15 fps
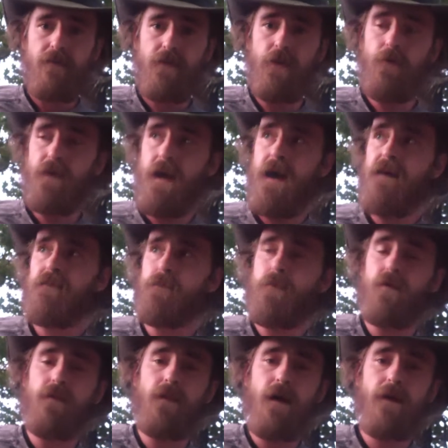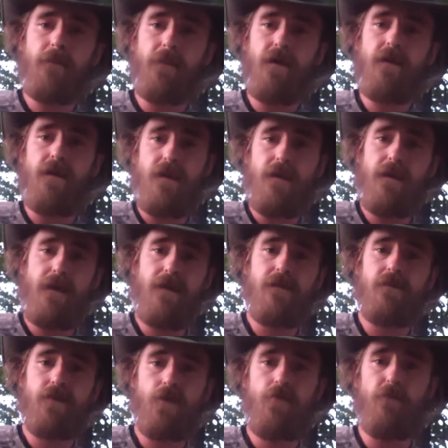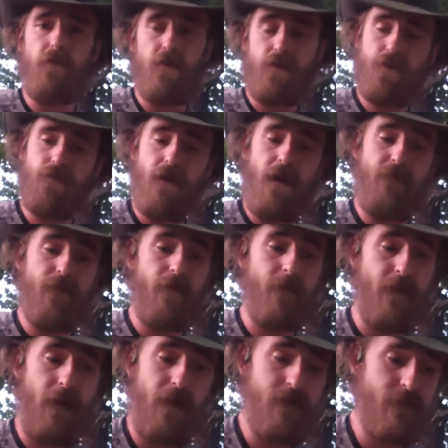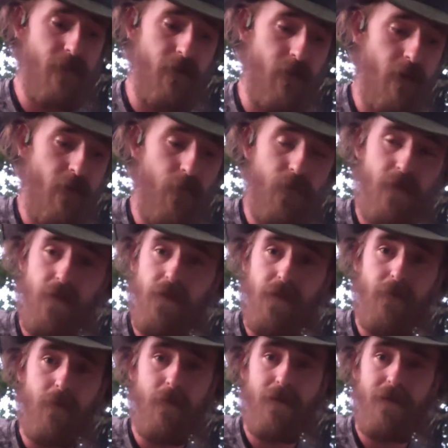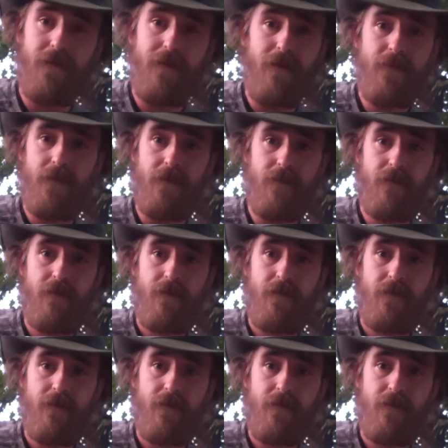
You don't have to put a lot of money into bushcraft. I started off with a little bit of nothing.